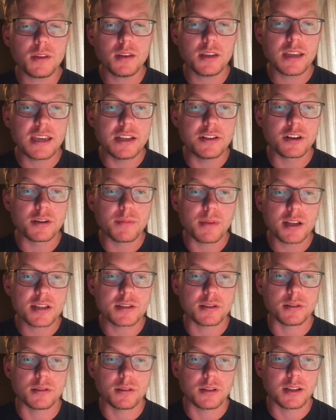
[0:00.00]
in your
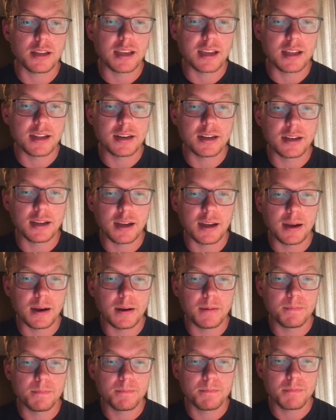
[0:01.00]
muscle and uh,
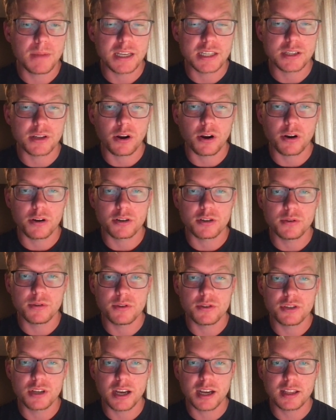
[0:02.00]
makes it harder to
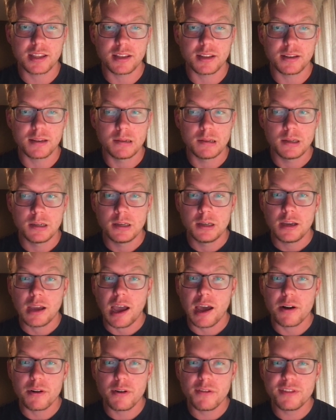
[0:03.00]
inject. And
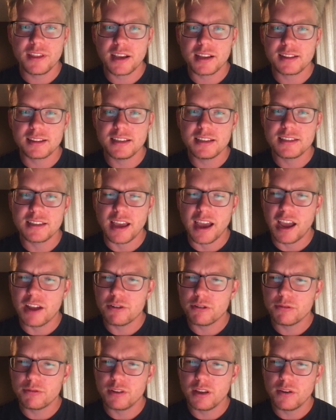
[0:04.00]
I don't know if that can lead to
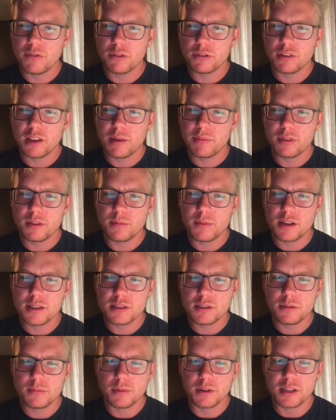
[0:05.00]
atrophy over time of the
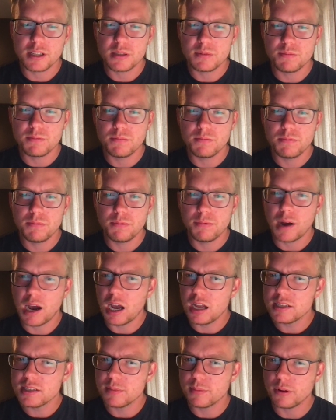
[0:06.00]
muscle, but it's
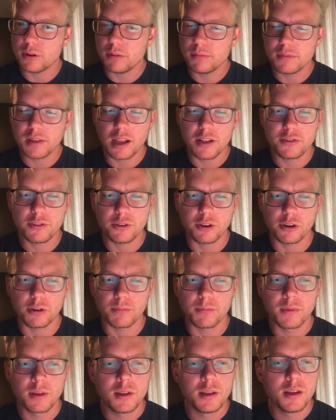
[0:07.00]
possible. Not sure,
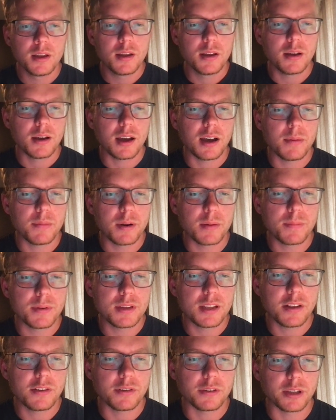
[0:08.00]
uh, but
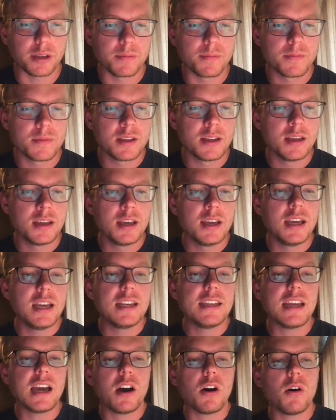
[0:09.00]
potentially.
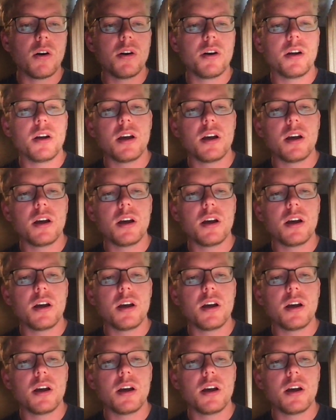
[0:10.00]
Now,